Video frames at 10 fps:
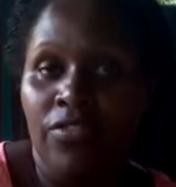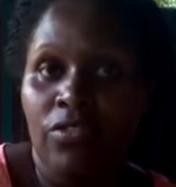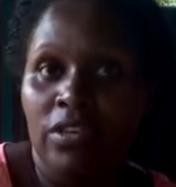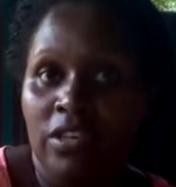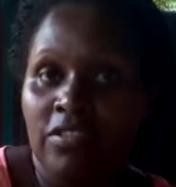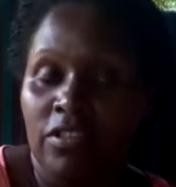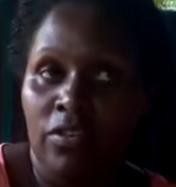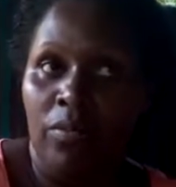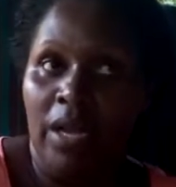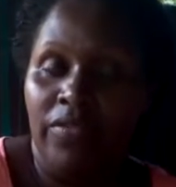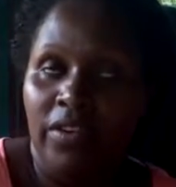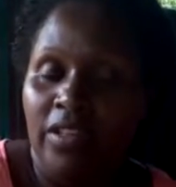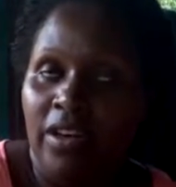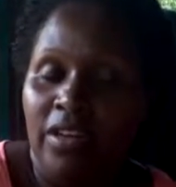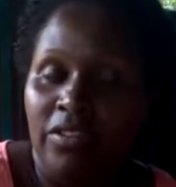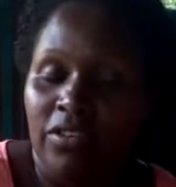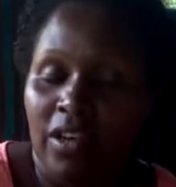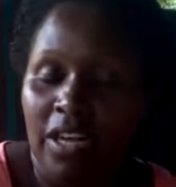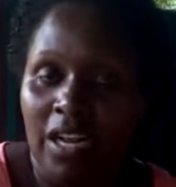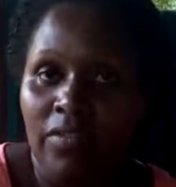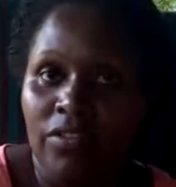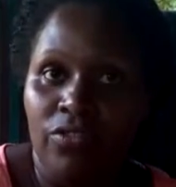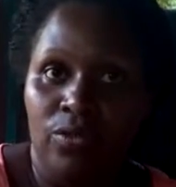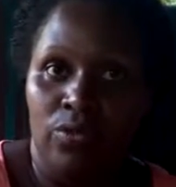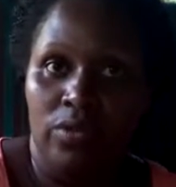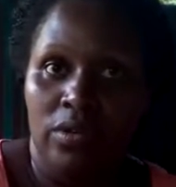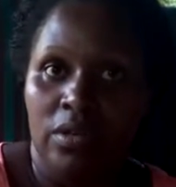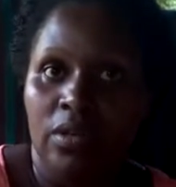is not easy. My father had 11 children